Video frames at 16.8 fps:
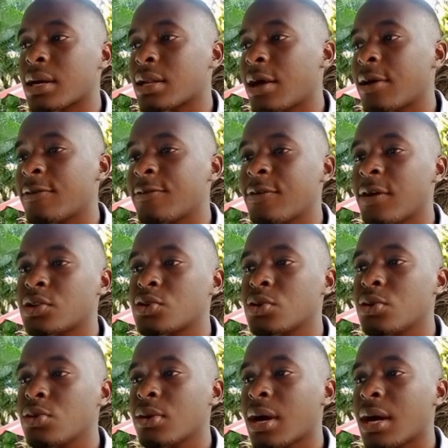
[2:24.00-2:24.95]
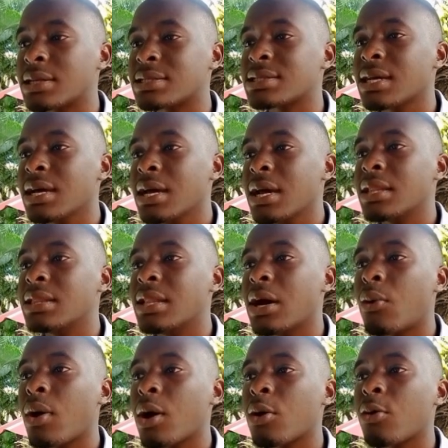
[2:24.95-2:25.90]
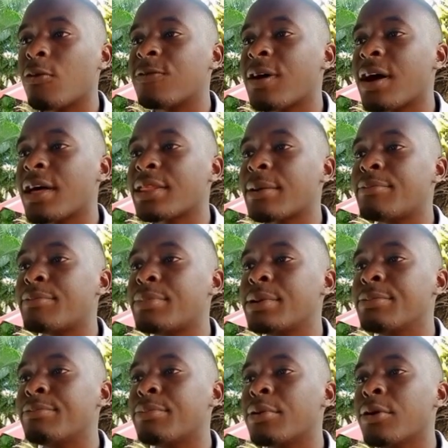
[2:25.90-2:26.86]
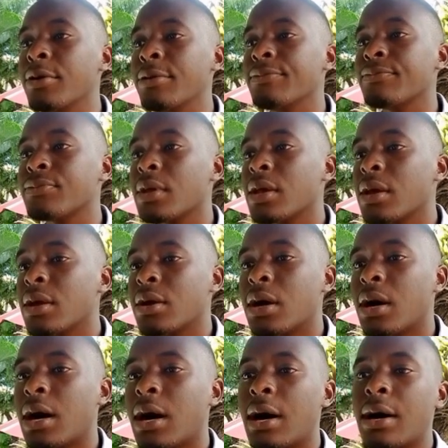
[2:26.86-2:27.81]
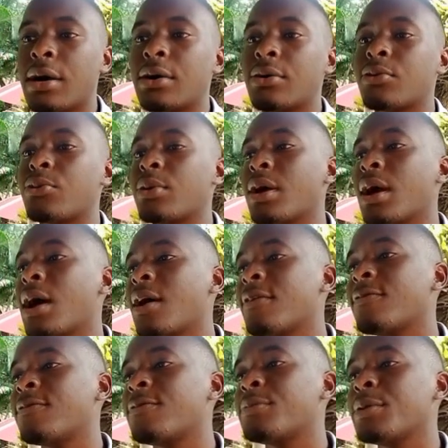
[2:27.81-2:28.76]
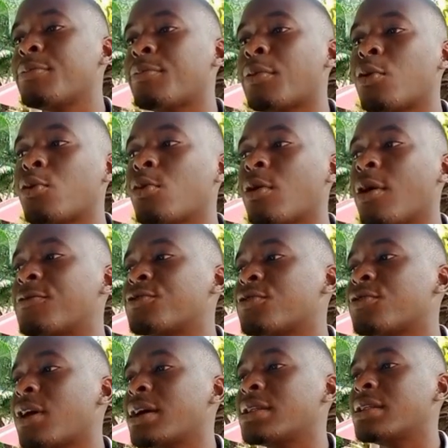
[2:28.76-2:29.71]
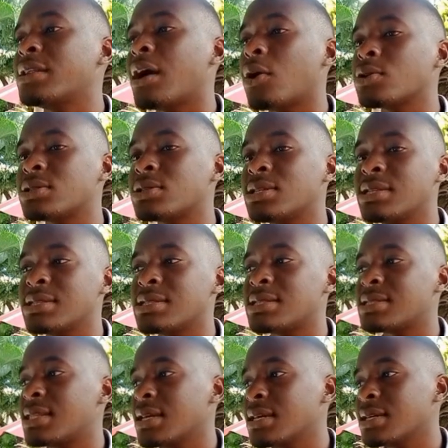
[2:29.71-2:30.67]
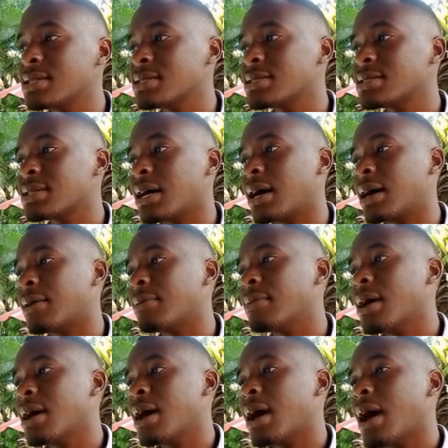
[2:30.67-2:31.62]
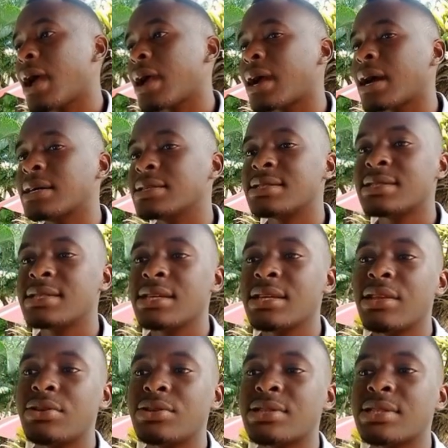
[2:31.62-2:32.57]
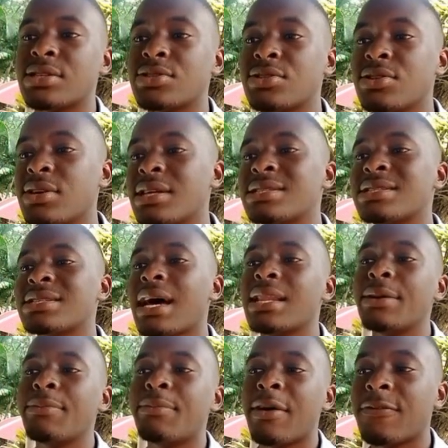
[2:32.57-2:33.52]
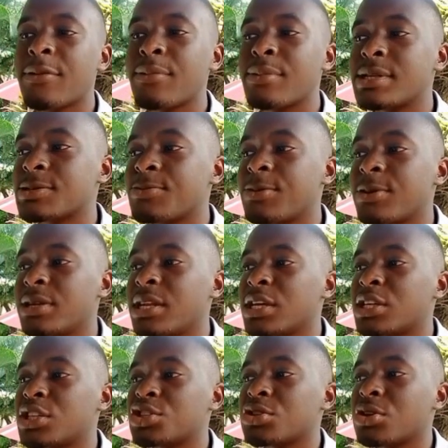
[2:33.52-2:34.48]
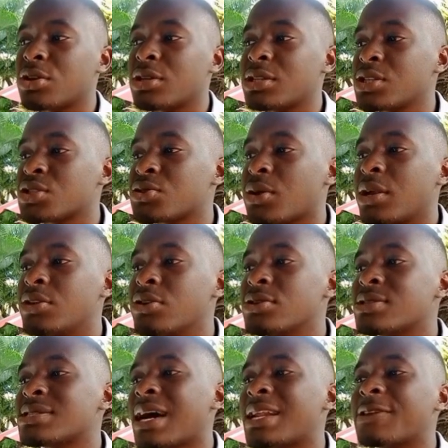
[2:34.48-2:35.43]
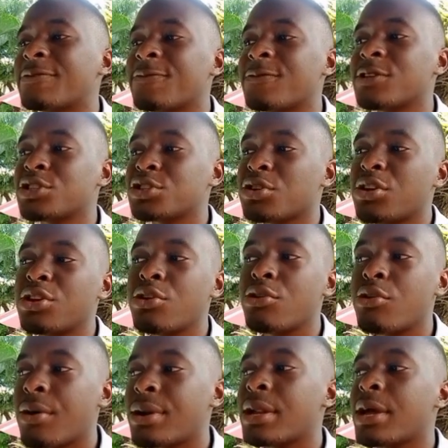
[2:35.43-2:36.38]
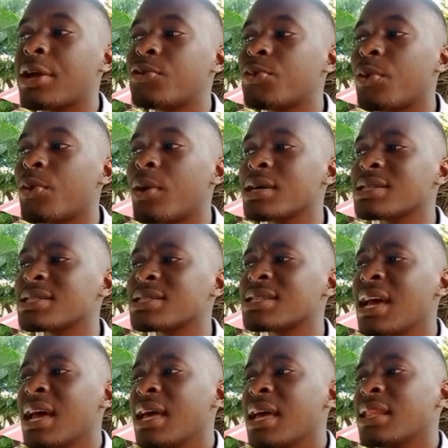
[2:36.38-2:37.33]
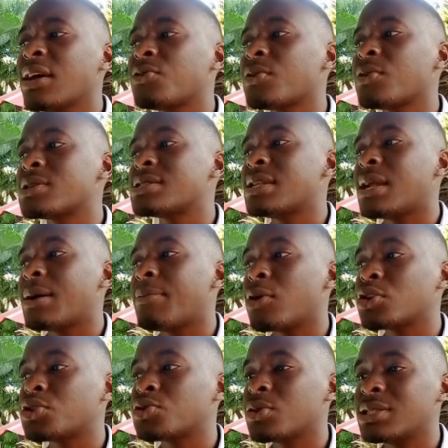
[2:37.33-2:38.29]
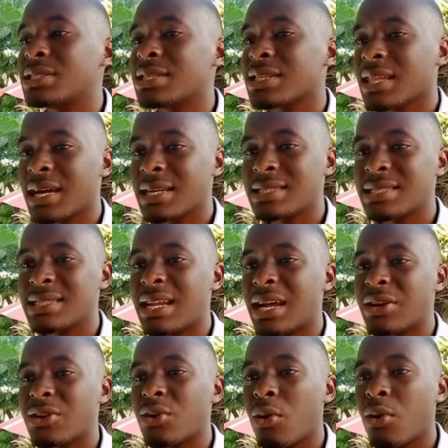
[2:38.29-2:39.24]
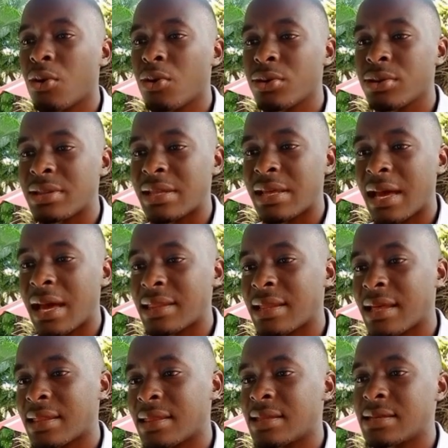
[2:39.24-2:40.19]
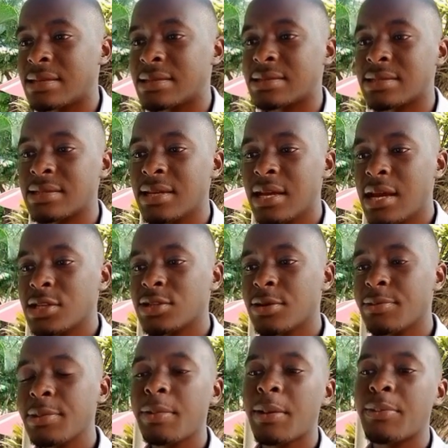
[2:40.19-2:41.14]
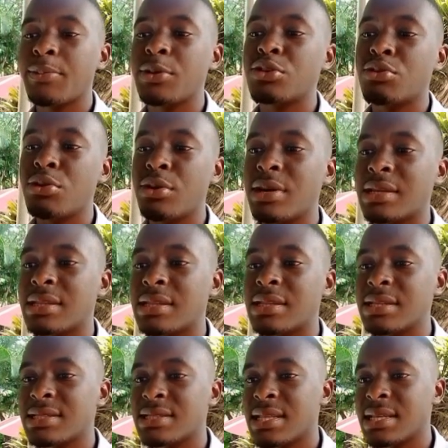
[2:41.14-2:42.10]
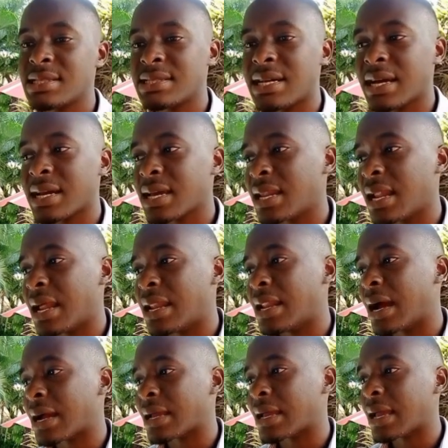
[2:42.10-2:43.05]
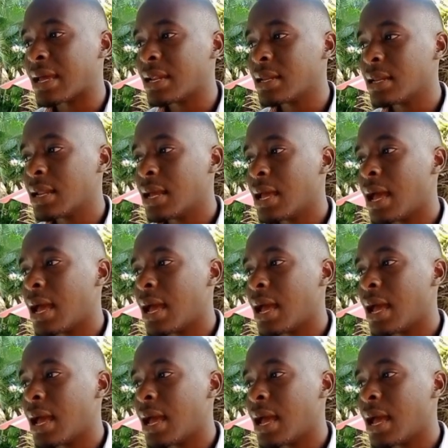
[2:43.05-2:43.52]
Now, if you are to look at the work of other people, we have people who have tried out these things. I can see there is a student's early performance prediction. This one used artificial neural networks. That was in about 2013, and all the other things. So people have been doing these things again and again.